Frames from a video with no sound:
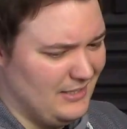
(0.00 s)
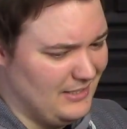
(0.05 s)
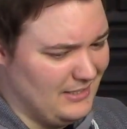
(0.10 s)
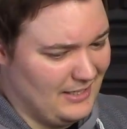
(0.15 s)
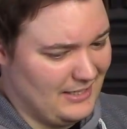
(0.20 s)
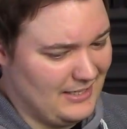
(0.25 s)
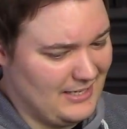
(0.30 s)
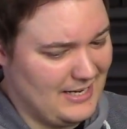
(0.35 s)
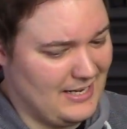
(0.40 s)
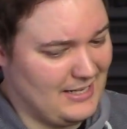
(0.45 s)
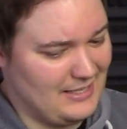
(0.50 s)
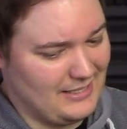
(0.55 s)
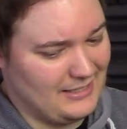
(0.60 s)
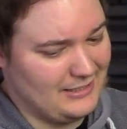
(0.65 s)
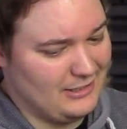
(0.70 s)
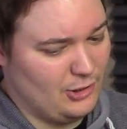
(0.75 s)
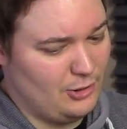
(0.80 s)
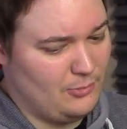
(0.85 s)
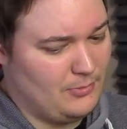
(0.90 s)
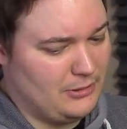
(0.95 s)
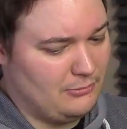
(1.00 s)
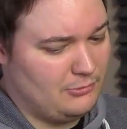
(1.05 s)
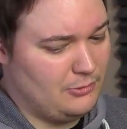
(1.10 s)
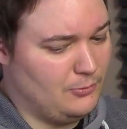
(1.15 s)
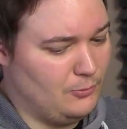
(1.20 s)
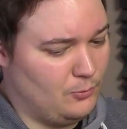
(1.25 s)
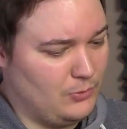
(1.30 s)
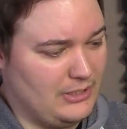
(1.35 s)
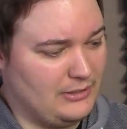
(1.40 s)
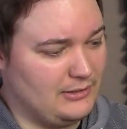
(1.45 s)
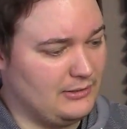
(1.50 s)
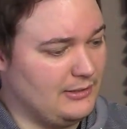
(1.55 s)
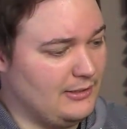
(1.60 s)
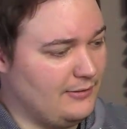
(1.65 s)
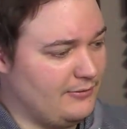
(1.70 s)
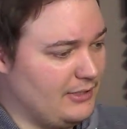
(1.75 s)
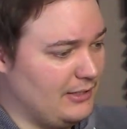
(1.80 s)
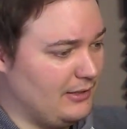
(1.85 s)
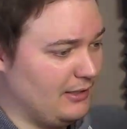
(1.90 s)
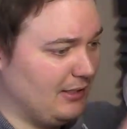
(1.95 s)
Again, I know my room well
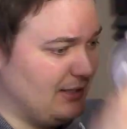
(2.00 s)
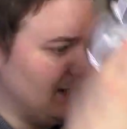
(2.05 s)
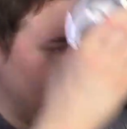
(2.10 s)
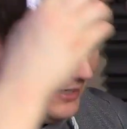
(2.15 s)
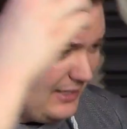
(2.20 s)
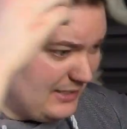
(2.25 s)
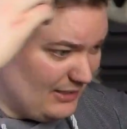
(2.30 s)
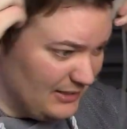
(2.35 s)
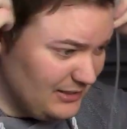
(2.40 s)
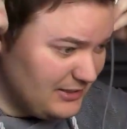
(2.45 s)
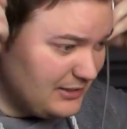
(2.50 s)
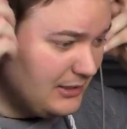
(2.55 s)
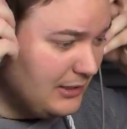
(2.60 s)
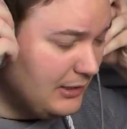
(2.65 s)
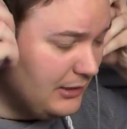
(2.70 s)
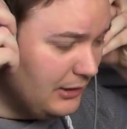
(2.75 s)
enough that the kick is